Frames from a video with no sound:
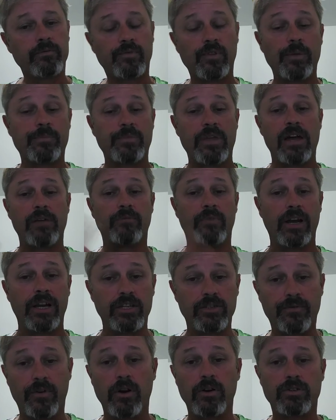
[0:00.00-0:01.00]
Flip that
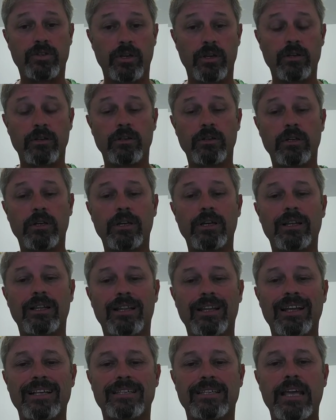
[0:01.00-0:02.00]
vice versa.
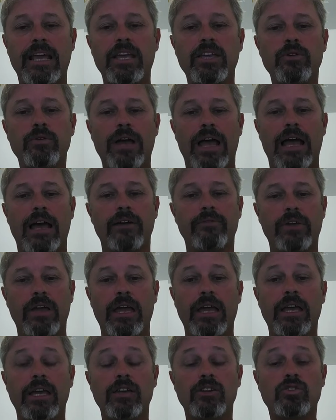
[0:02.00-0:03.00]
Let's say you have
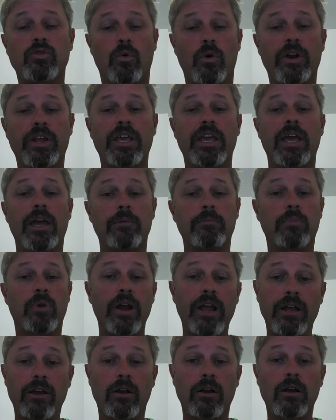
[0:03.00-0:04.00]
a 20 amp
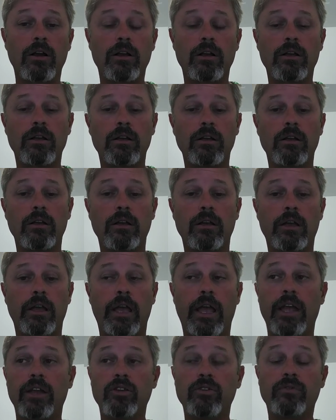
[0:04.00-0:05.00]
breaker
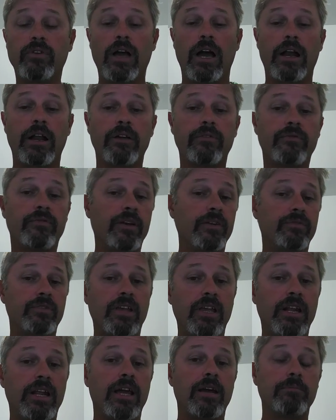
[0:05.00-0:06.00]
and you've got a
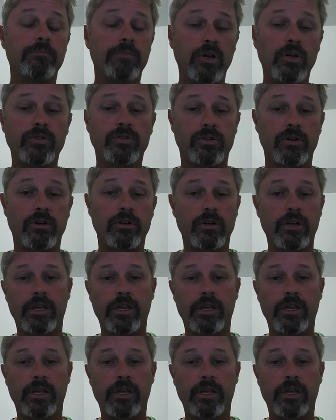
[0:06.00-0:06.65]
15 amp booster.